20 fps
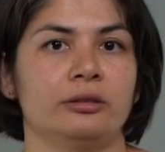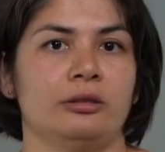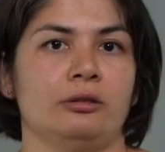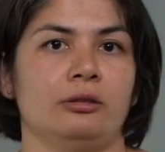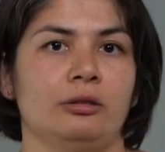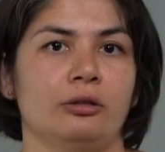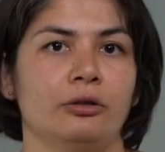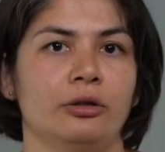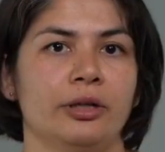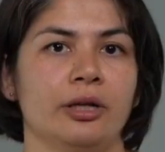
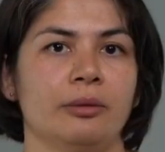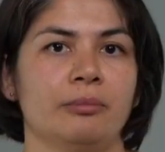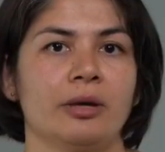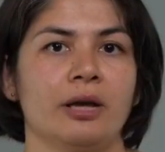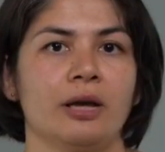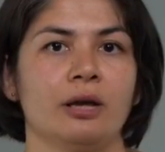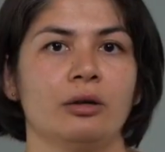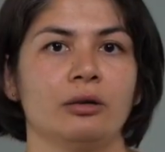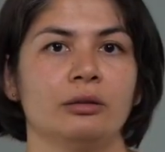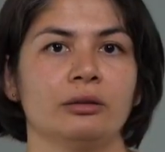learn
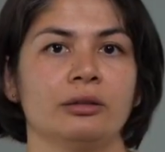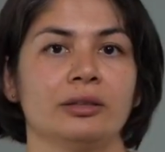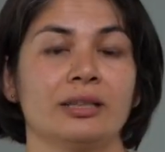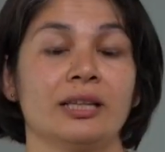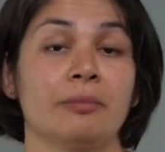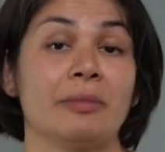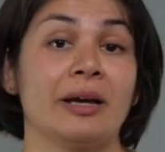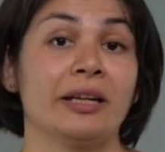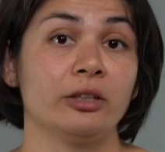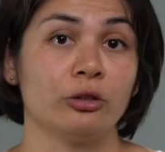about
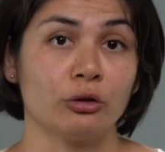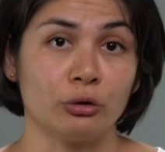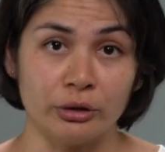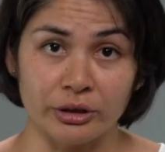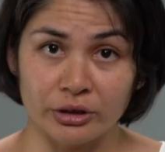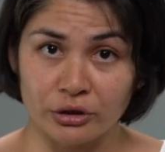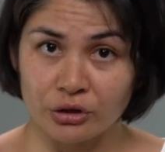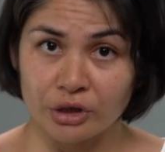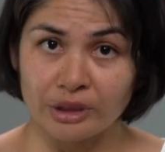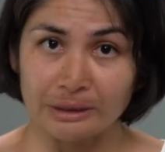climatic
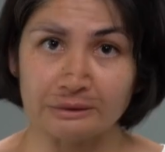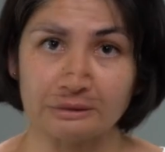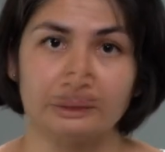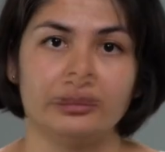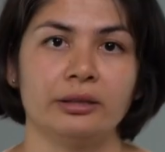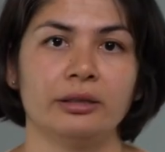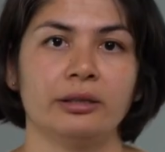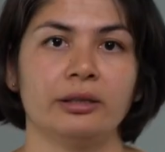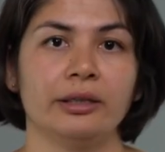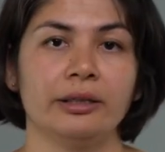
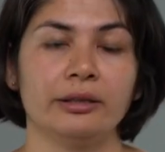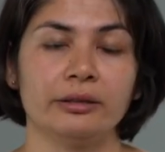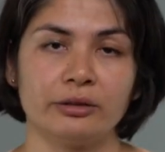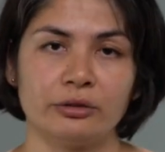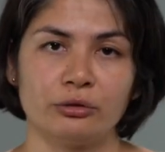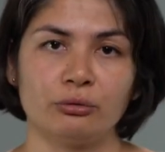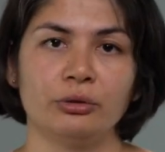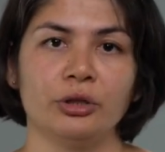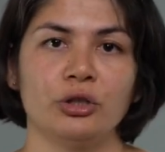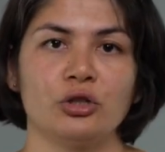conditions in
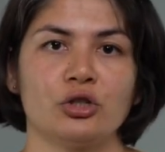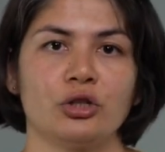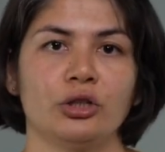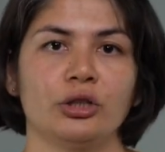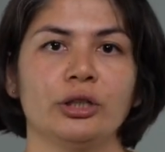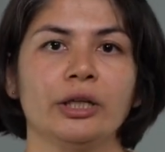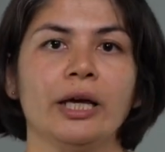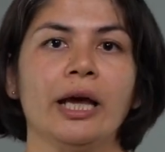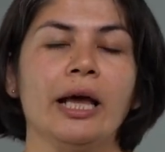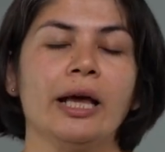this
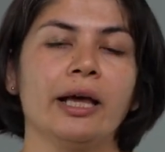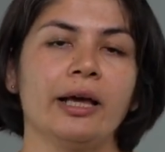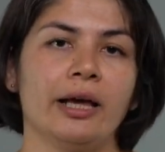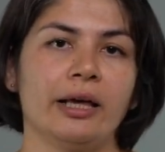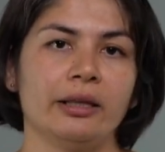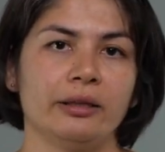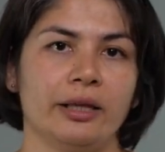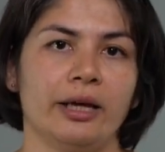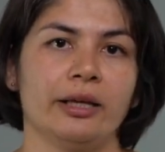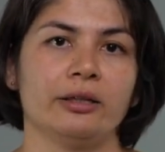region
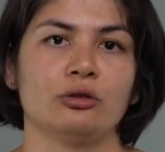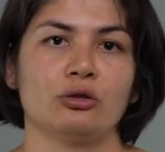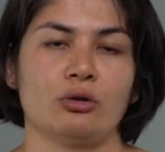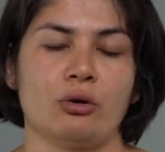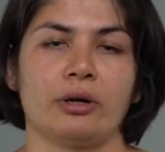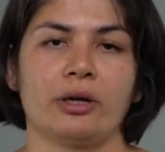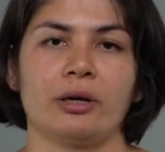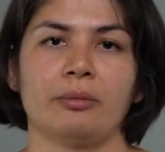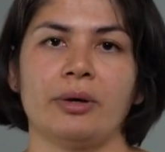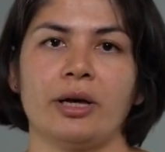and then
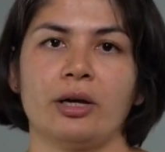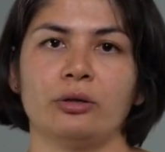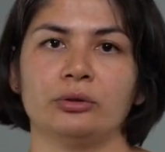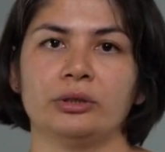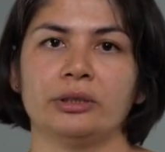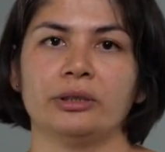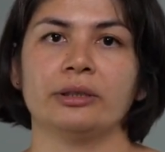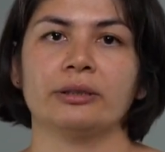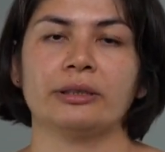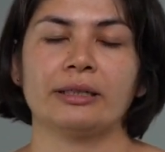talk about
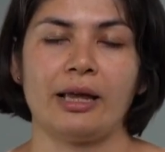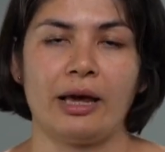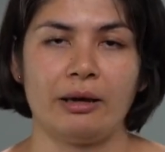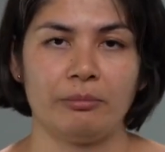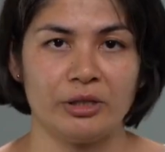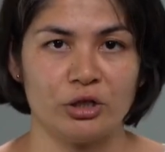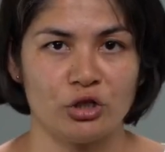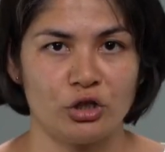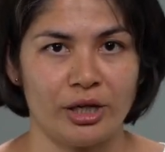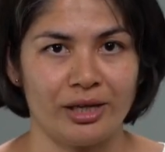
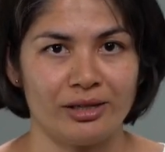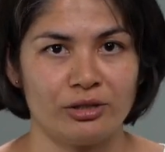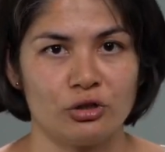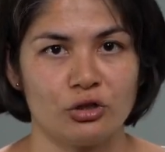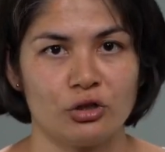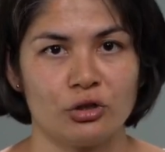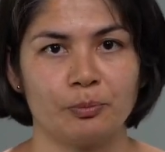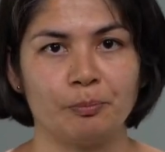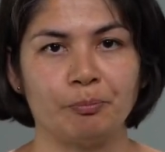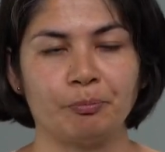climate
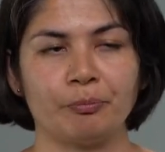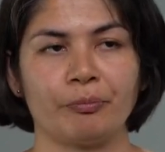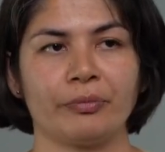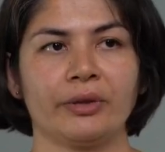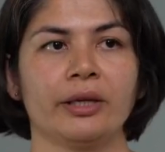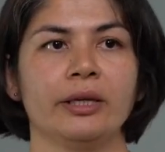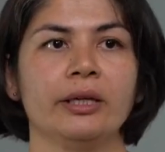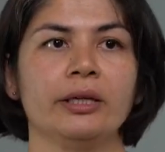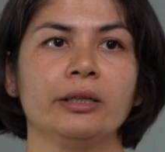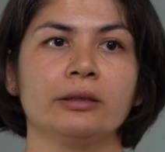change.
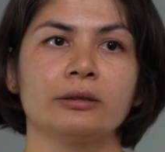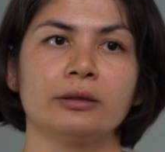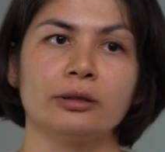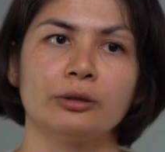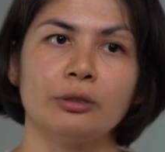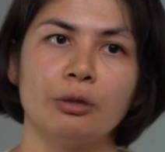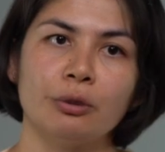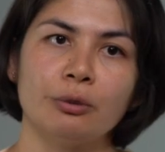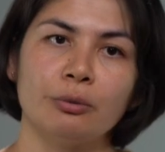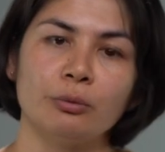
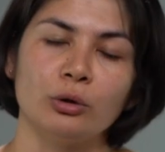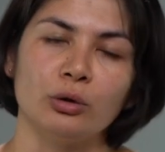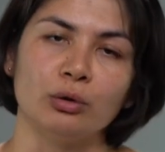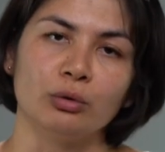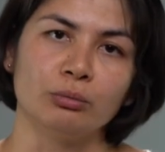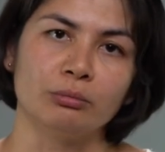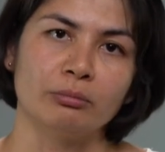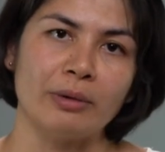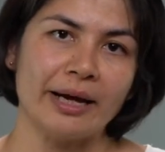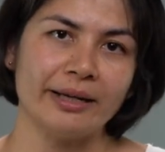So you
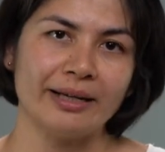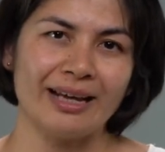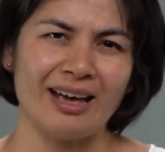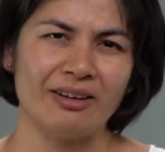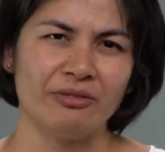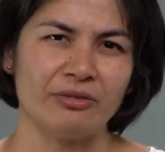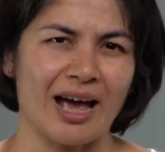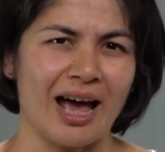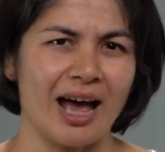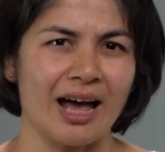might
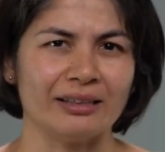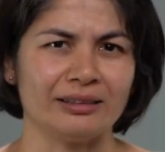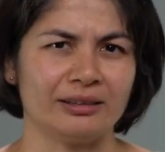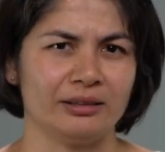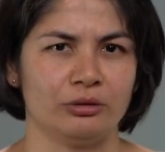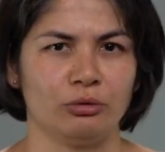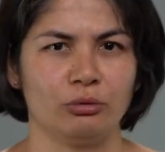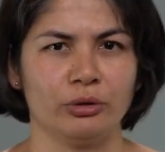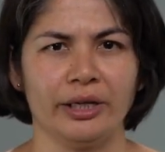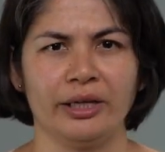have asked,
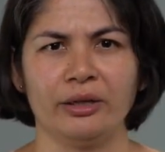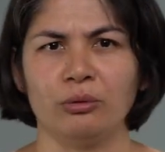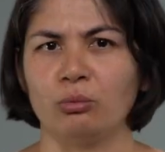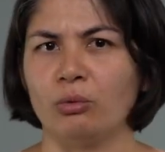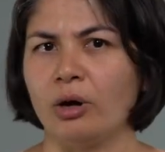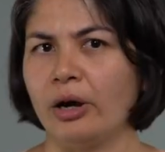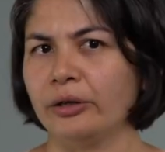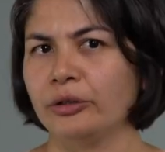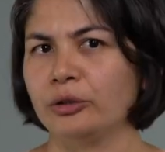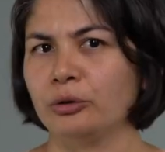okay,
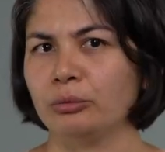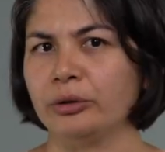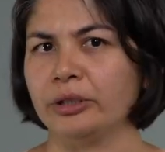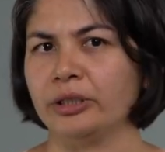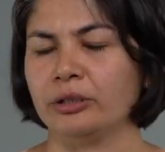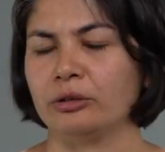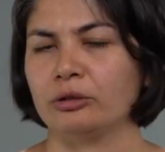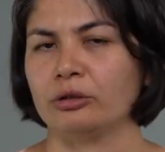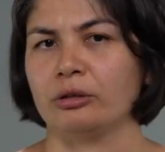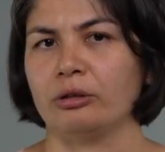why do we
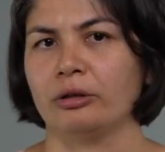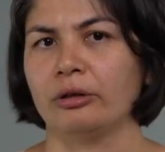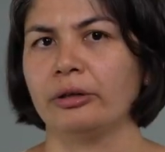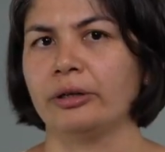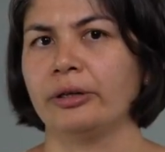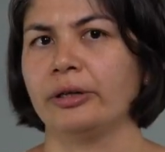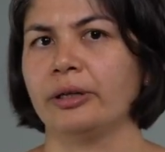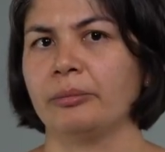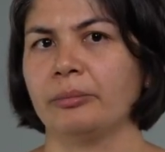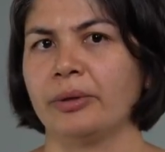need to
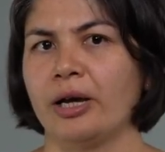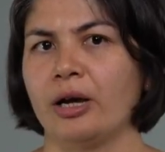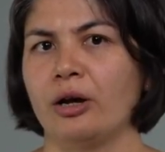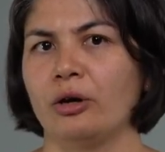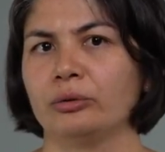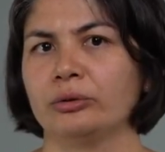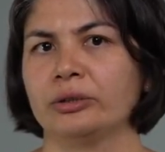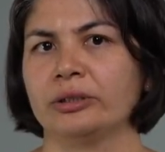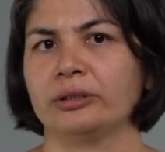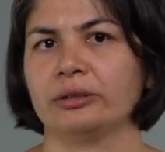learn
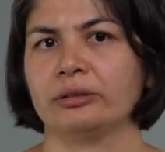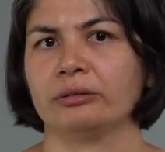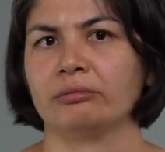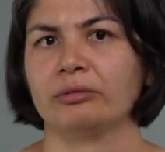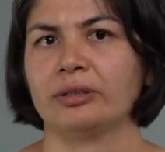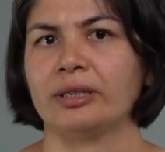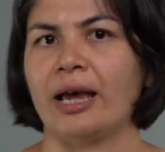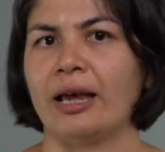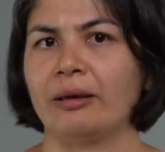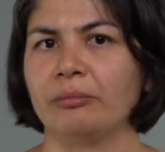about
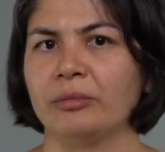climate